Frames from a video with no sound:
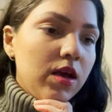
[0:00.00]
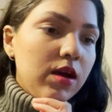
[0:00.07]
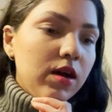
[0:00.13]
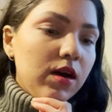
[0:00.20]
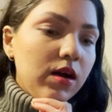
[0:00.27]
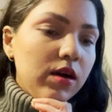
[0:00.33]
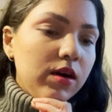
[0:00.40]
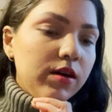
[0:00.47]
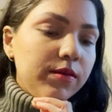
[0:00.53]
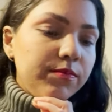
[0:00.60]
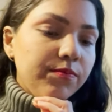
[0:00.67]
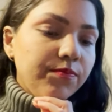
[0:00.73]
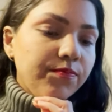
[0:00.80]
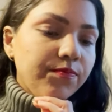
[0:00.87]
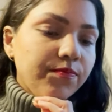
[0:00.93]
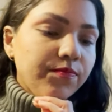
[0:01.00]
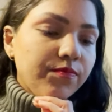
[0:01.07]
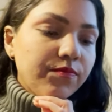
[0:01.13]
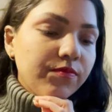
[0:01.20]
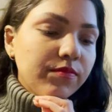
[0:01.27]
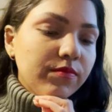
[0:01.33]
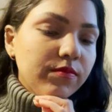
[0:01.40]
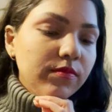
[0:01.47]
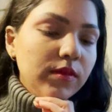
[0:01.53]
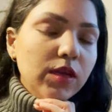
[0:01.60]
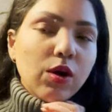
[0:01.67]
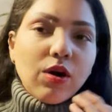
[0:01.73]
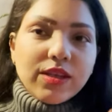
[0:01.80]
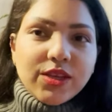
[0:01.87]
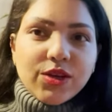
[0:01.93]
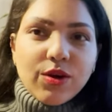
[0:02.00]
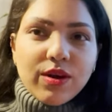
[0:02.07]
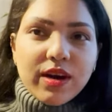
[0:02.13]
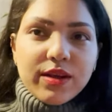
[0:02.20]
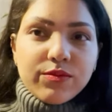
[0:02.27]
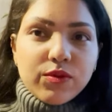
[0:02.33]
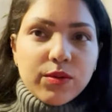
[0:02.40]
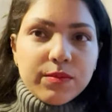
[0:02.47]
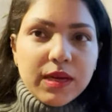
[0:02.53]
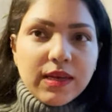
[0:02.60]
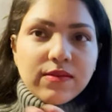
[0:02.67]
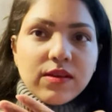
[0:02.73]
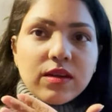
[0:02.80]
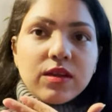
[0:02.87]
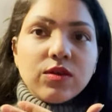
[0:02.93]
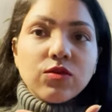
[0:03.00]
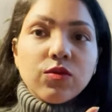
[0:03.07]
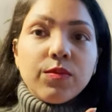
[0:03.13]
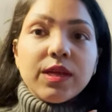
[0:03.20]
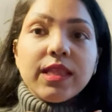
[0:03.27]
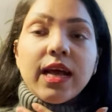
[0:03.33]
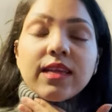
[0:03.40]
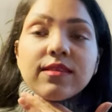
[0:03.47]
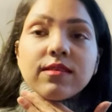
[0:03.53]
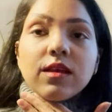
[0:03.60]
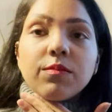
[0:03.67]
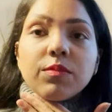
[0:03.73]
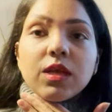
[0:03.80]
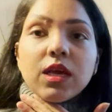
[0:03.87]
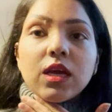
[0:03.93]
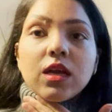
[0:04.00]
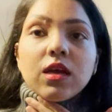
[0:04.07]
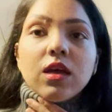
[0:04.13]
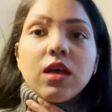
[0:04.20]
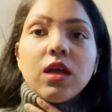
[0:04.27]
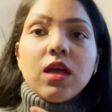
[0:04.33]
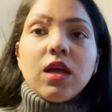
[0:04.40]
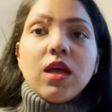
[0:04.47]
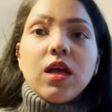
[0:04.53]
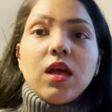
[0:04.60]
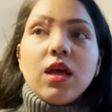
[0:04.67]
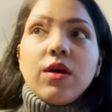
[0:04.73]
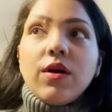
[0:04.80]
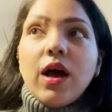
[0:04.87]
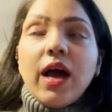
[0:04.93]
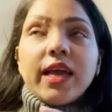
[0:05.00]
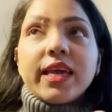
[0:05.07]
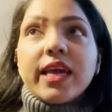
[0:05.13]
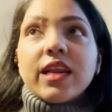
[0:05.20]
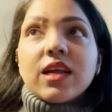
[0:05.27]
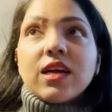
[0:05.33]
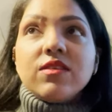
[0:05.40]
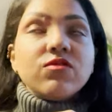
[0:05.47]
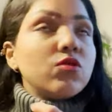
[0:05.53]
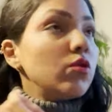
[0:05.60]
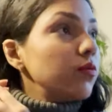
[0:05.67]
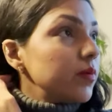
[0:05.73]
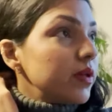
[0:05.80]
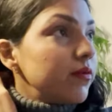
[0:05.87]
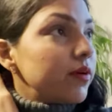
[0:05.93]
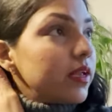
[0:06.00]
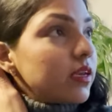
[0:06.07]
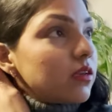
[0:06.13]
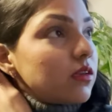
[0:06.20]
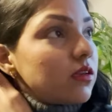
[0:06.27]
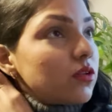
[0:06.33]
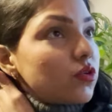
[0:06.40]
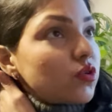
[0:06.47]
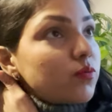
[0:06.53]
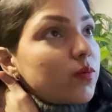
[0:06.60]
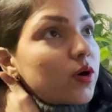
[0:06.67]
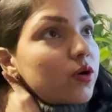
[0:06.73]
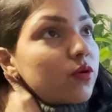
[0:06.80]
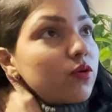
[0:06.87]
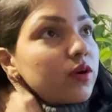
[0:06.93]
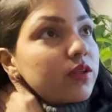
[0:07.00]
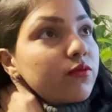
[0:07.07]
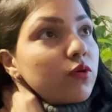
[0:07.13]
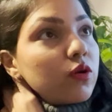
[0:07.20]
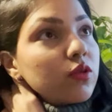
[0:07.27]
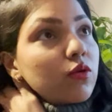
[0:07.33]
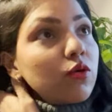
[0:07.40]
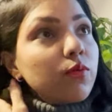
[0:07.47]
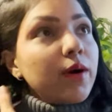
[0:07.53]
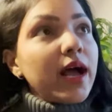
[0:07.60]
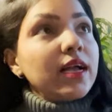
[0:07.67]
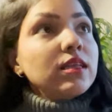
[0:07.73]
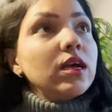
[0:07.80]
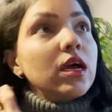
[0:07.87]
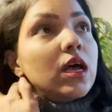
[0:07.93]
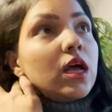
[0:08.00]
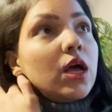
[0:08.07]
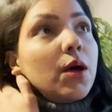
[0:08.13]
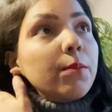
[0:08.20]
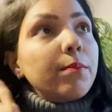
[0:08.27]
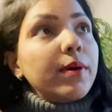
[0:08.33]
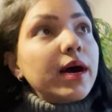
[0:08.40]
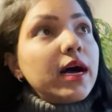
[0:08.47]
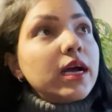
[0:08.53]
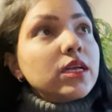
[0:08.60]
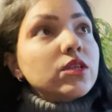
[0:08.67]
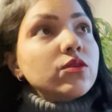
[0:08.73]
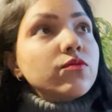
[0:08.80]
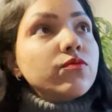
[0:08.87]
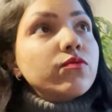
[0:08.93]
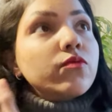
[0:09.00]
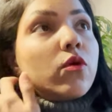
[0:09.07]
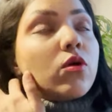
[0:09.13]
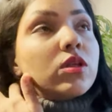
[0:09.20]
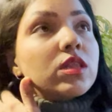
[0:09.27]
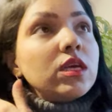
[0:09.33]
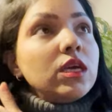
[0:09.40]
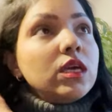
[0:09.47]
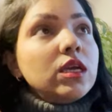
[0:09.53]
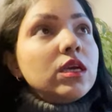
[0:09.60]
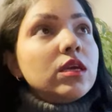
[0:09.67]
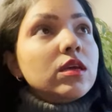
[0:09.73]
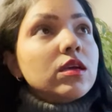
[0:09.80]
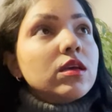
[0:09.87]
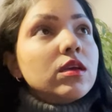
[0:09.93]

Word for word: hot chocolate from yesterday. So, but that's something I can consume even tomorrow. It won't go bad. But for the